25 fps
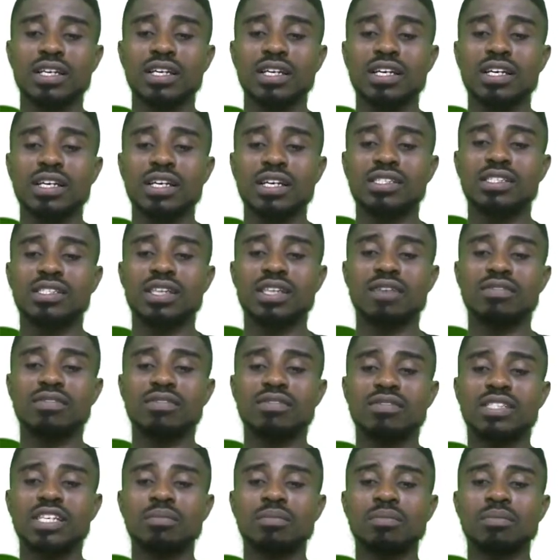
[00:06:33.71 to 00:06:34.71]

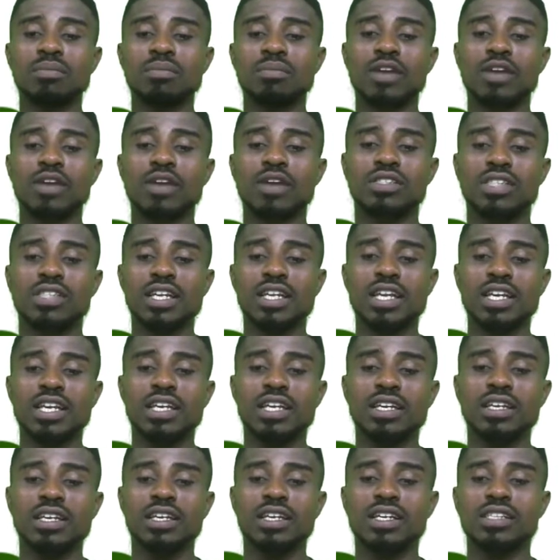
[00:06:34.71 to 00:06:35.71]
17 minus 3
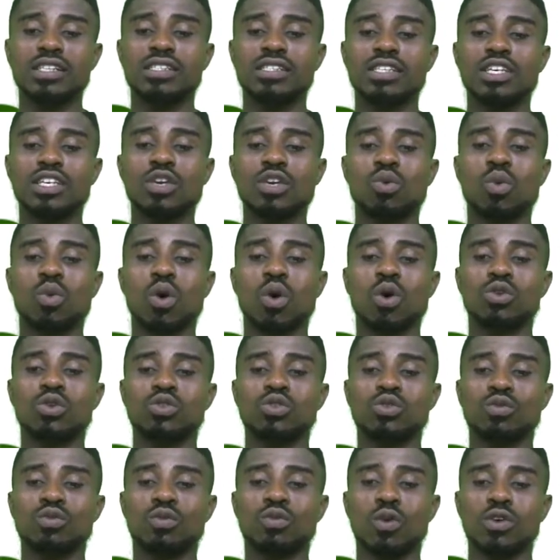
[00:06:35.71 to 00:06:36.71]
is equal to
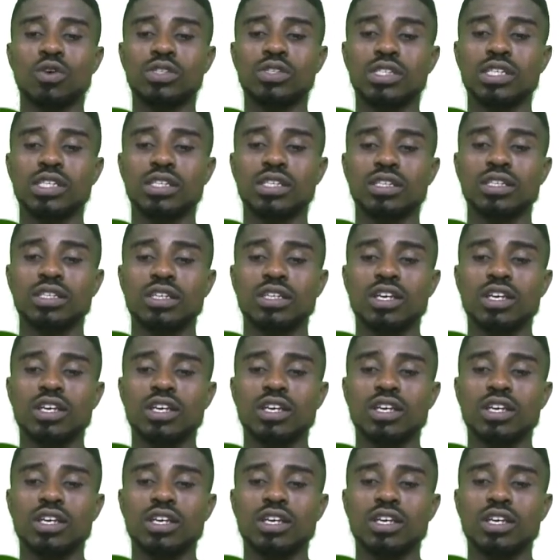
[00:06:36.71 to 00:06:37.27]
14.